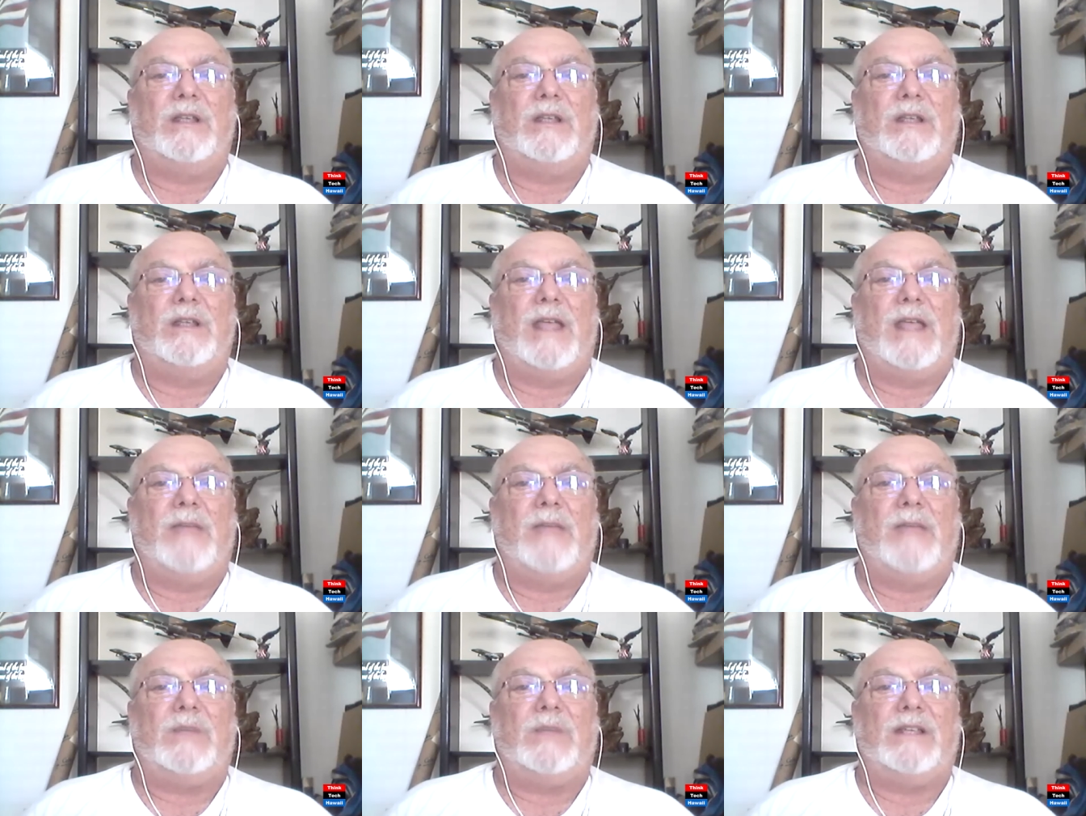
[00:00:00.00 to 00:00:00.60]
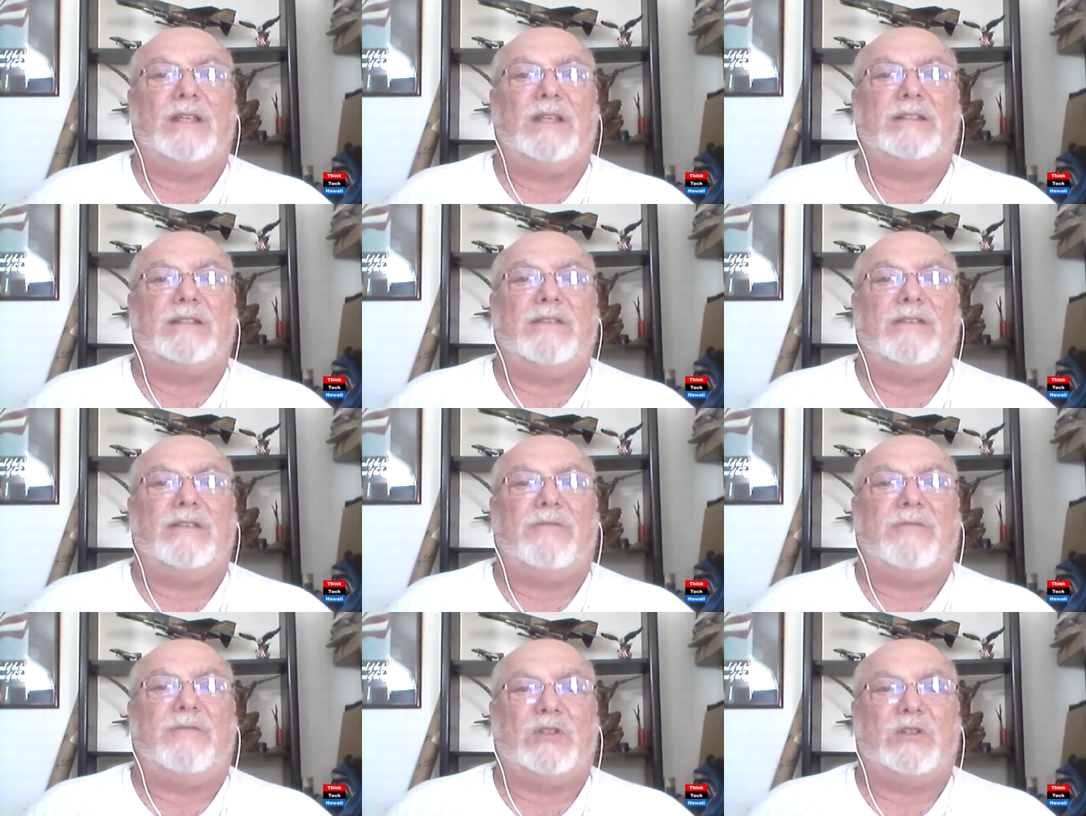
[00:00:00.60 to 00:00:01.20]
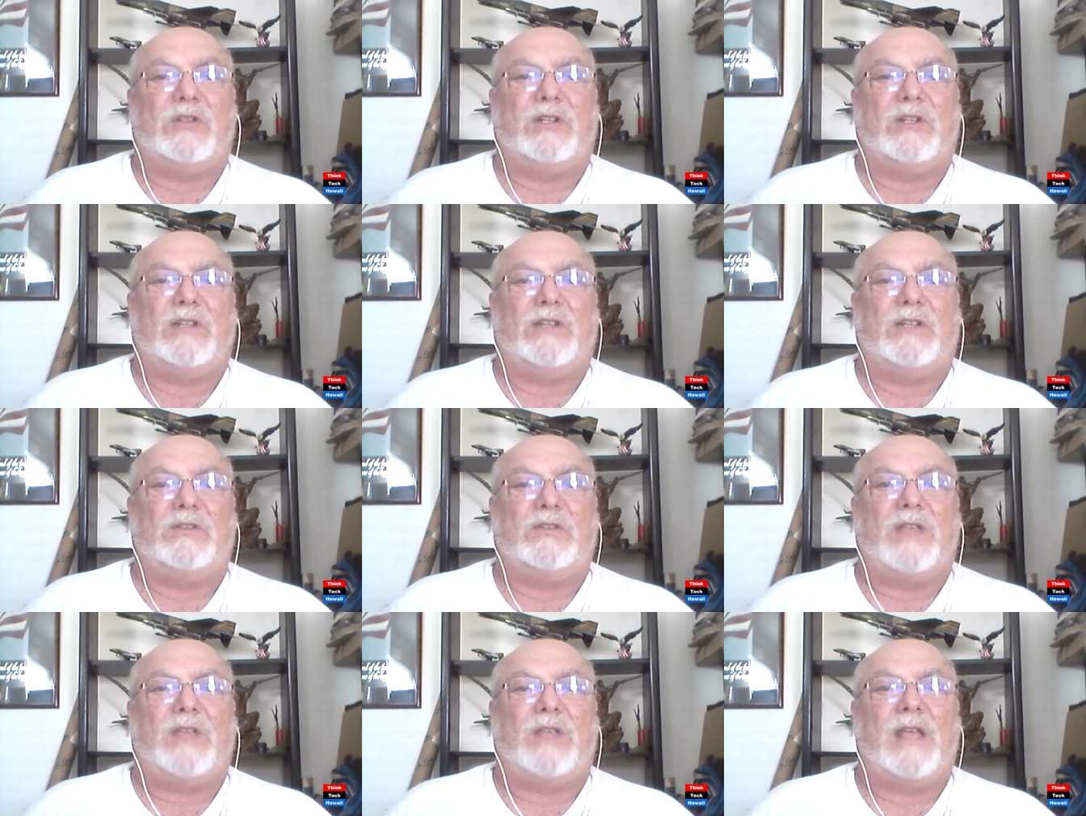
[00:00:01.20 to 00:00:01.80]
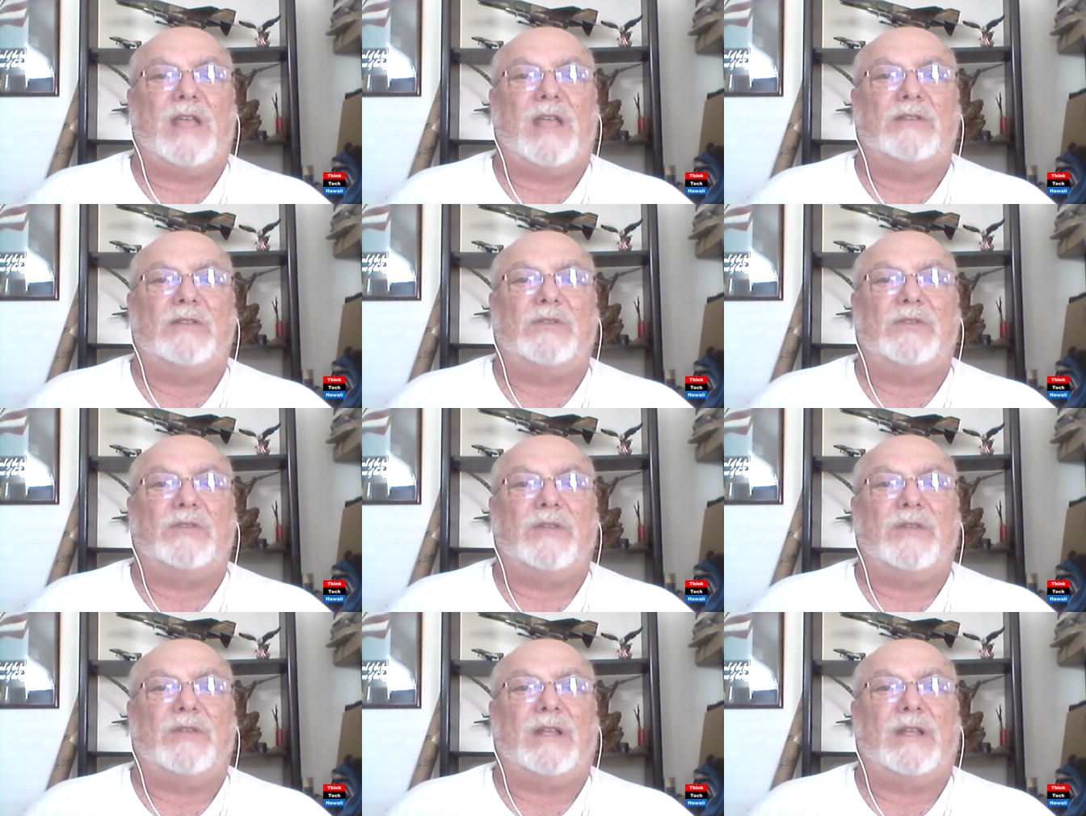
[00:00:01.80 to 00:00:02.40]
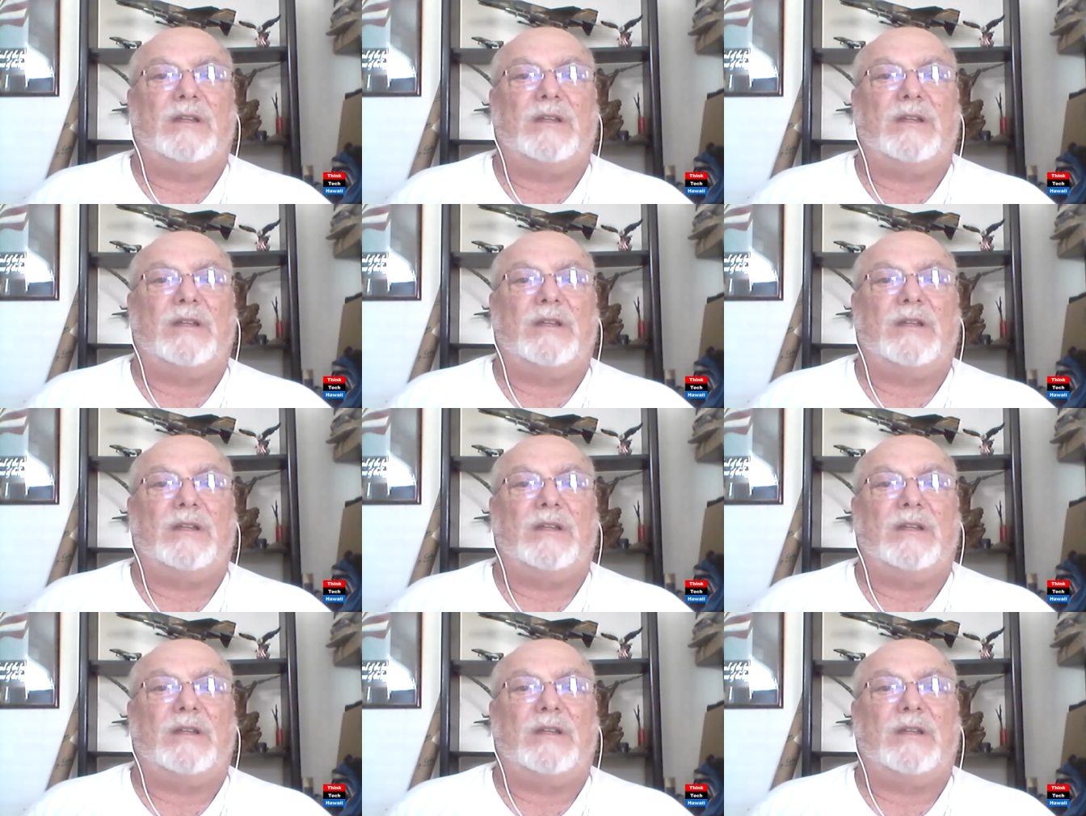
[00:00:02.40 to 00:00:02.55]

and be as efficient as you can so that